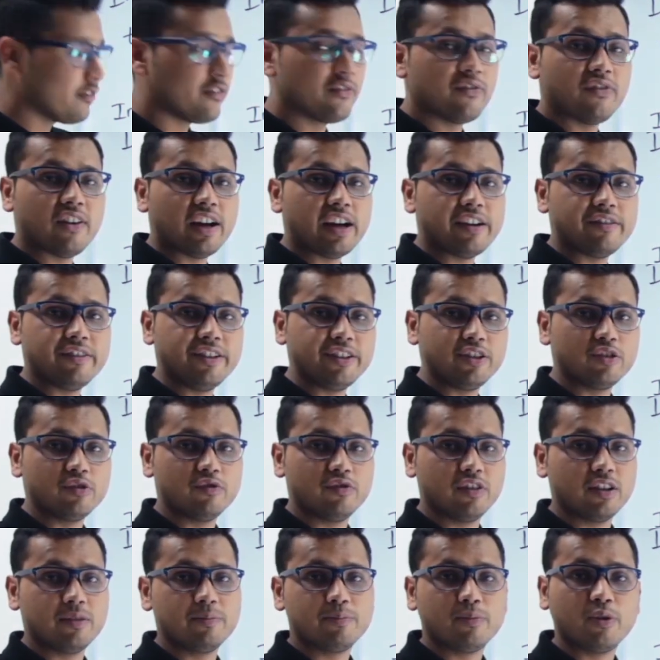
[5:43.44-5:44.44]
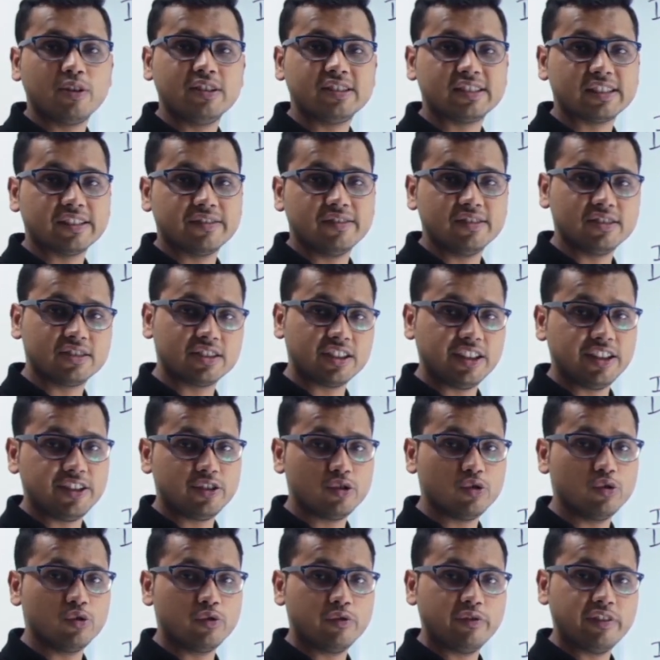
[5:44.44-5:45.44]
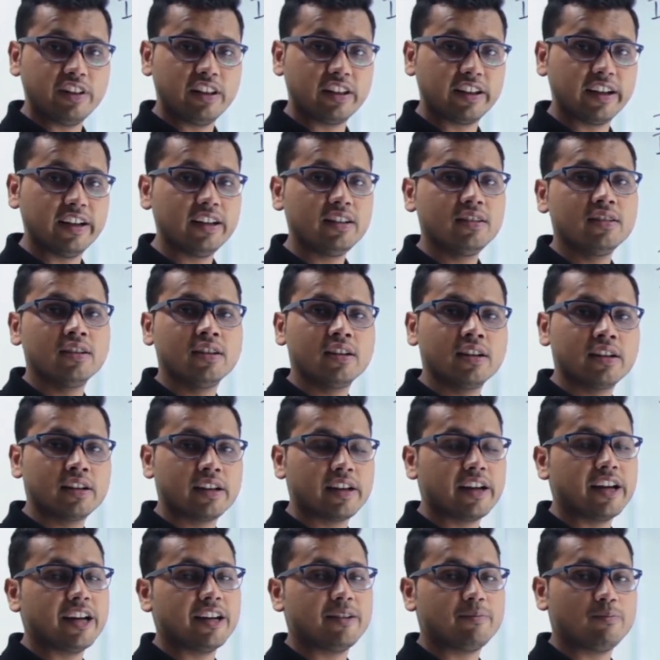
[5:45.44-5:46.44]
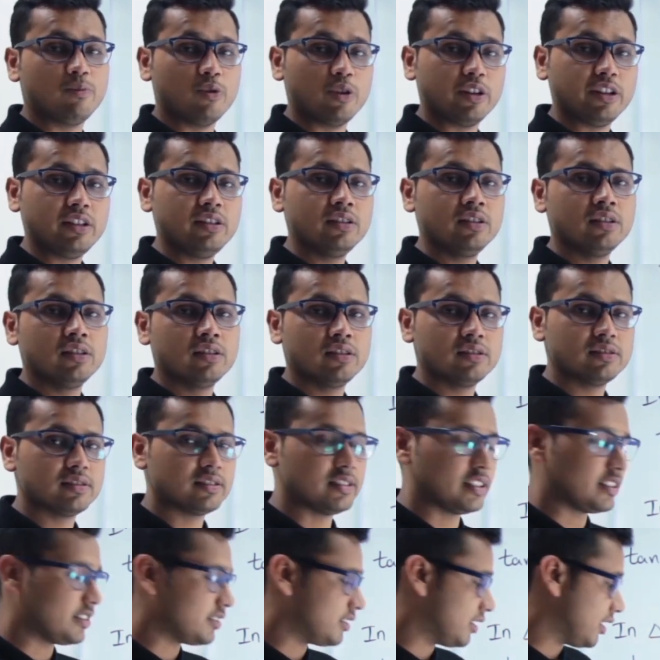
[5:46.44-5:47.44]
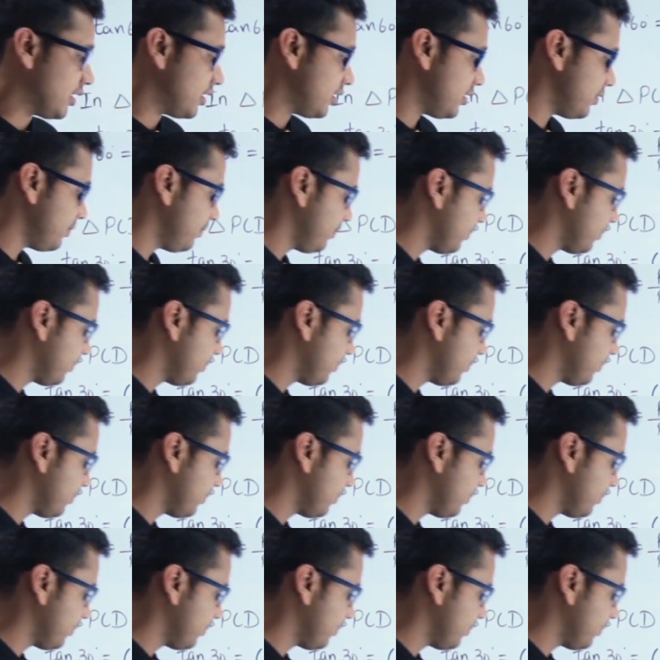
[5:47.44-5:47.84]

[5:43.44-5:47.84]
5 into 1.732, we'll get 8.66.